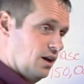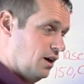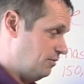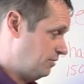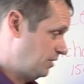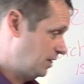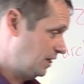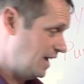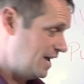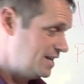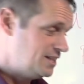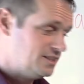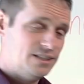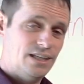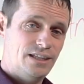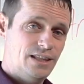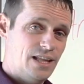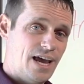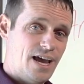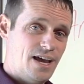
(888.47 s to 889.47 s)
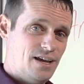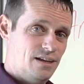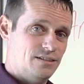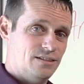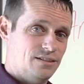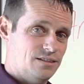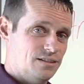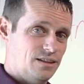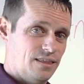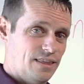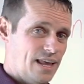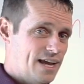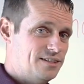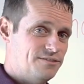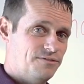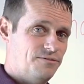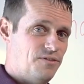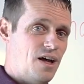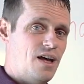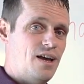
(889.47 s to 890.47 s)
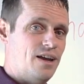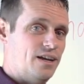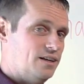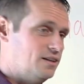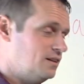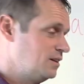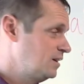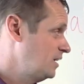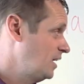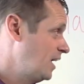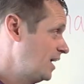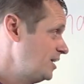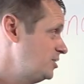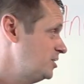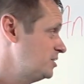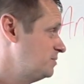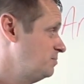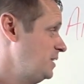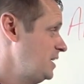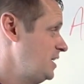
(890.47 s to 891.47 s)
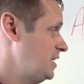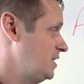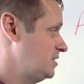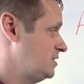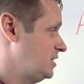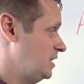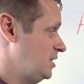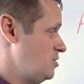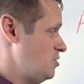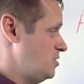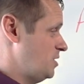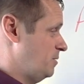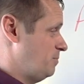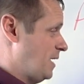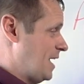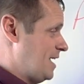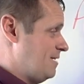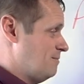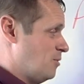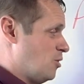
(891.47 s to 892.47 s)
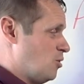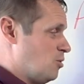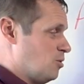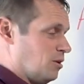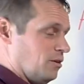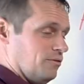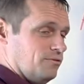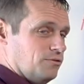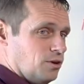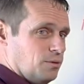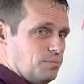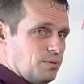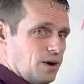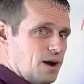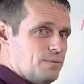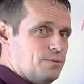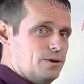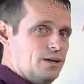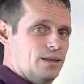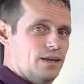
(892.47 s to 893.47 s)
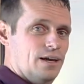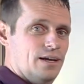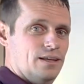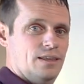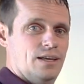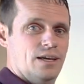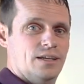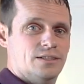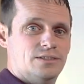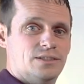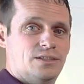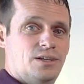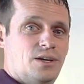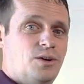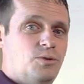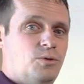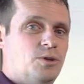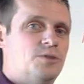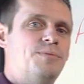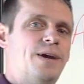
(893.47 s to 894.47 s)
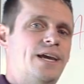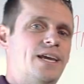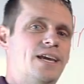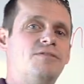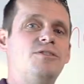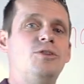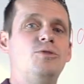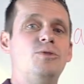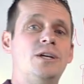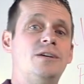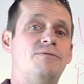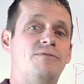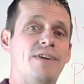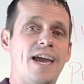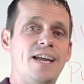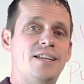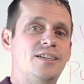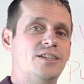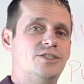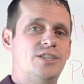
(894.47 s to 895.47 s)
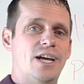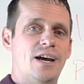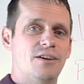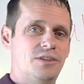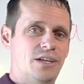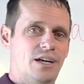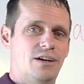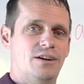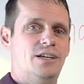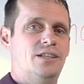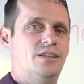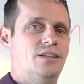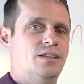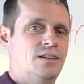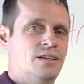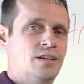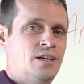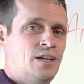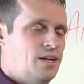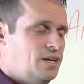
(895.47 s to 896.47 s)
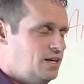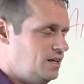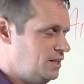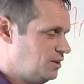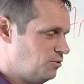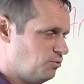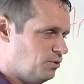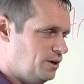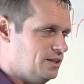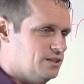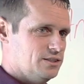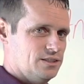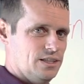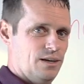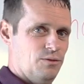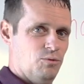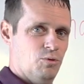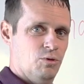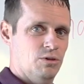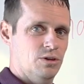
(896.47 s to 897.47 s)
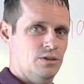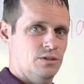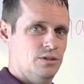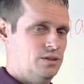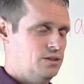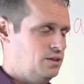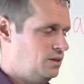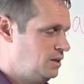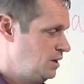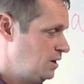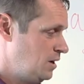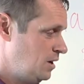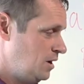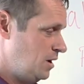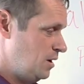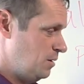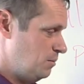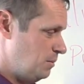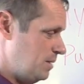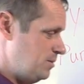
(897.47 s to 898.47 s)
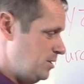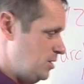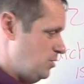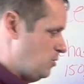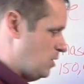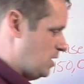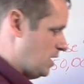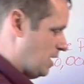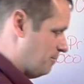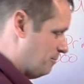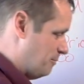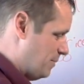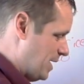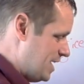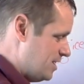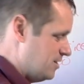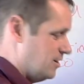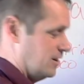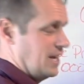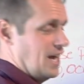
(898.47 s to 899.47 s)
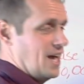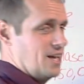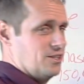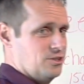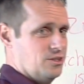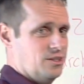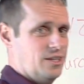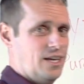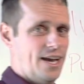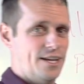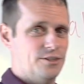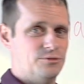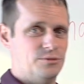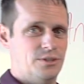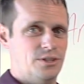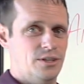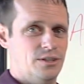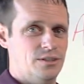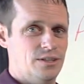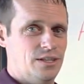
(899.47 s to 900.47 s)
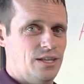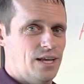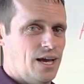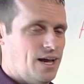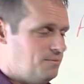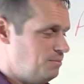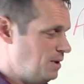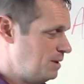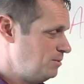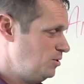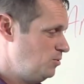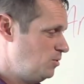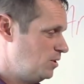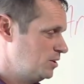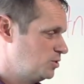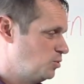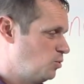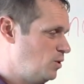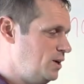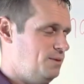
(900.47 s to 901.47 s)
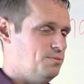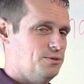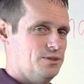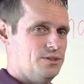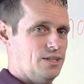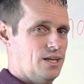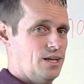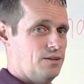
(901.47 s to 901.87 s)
of less than that, that's fine. That just means that you could pay more for a property like this, which may give you an advantage out there in the real estate world. Maybe you want a better cash on cash return than that. Maybe you want 20%.